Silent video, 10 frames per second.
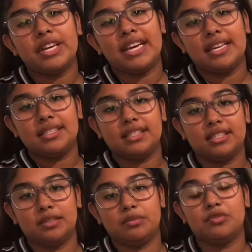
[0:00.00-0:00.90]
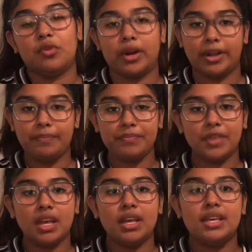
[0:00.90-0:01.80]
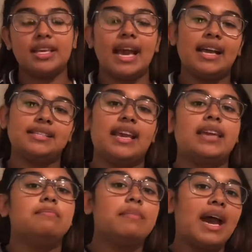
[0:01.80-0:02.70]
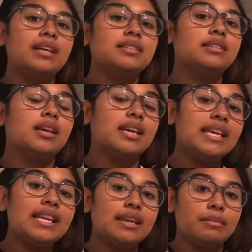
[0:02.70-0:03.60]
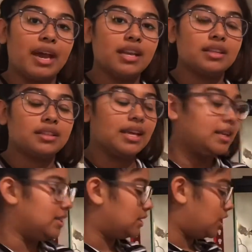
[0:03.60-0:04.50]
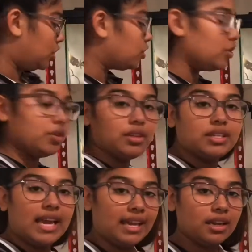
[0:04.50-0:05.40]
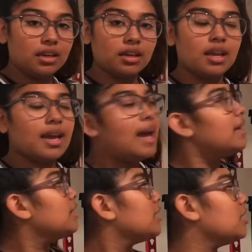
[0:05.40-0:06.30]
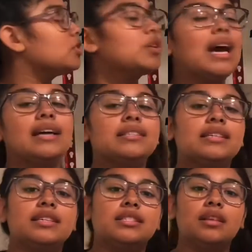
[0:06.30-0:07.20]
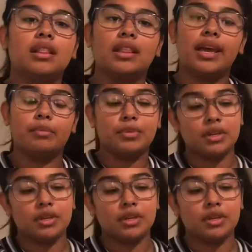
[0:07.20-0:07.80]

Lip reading: systems for him. He has a heating mat that is under the tank, and then he also has his lamp.